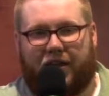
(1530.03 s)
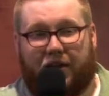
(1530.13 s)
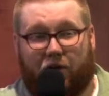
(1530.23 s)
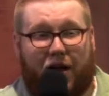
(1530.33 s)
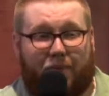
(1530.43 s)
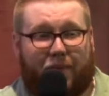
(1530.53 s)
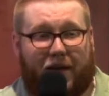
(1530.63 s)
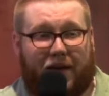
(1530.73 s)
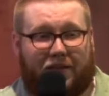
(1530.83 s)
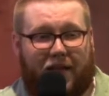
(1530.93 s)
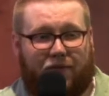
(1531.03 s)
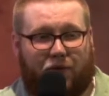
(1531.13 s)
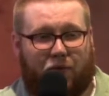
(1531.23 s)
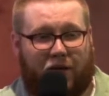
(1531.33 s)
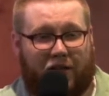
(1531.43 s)
I can gripe about it to
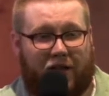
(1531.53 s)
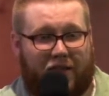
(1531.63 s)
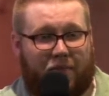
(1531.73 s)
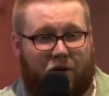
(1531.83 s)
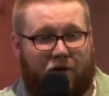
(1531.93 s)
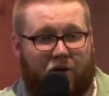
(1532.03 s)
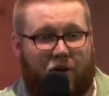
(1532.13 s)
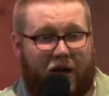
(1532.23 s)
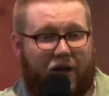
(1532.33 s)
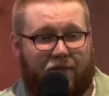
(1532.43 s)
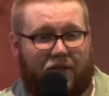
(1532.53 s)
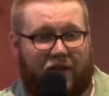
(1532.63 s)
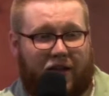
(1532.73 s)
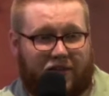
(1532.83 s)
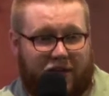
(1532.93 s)
everyone and let them all know how
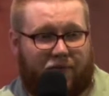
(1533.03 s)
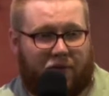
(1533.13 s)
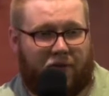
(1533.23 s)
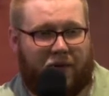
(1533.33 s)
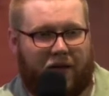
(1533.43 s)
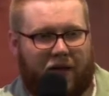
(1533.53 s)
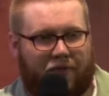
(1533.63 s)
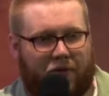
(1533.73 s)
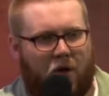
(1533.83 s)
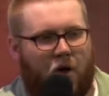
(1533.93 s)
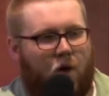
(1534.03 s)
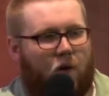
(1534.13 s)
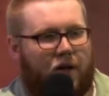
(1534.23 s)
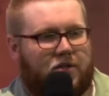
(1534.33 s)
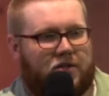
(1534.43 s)
everything is awful in my life.
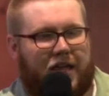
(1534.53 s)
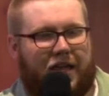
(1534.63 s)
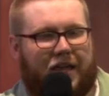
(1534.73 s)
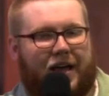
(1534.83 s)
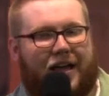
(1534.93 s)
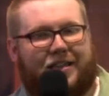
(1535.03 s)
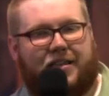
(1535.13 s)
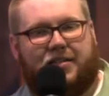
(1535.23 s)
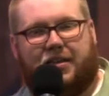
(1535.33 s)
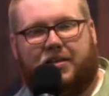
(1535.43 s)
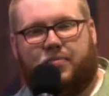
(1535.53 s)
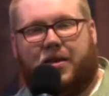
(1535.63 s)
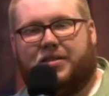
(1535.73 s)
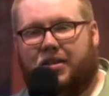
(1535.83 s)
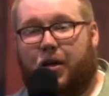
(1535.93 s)
Or I can just say, hey, God, this is
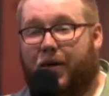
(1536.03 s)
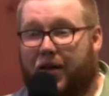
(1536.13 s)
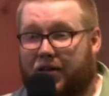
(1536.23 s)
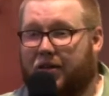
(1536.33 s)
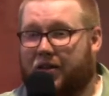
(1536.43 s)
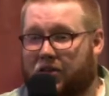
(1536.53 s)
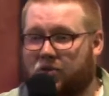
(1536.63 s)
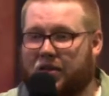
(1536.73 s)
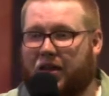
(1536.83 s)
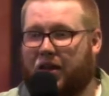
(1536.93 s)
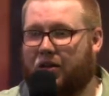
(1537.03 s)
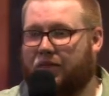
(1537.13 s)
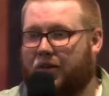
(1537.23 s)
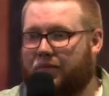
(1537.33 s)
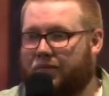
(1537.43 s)
messed up. Can you take
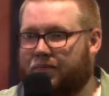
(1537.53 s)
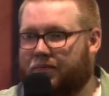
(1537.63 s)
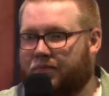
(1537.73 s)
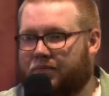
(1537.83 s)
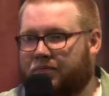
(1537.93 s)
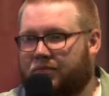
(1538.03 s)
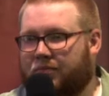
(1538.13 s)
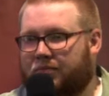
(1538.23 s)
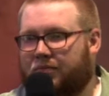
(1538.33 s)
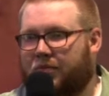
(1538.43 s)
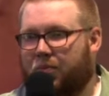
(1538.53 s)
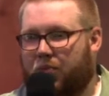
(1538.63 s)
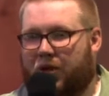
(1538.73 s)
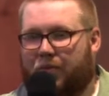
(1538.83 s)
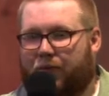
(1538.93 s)
care of it?
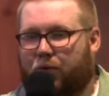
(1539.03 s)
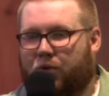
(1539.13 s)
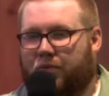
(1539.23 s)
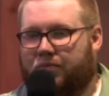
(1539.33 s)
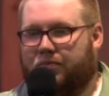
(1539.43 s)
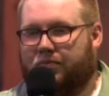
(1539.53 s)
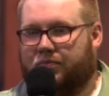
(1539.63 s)
And bring it before Him.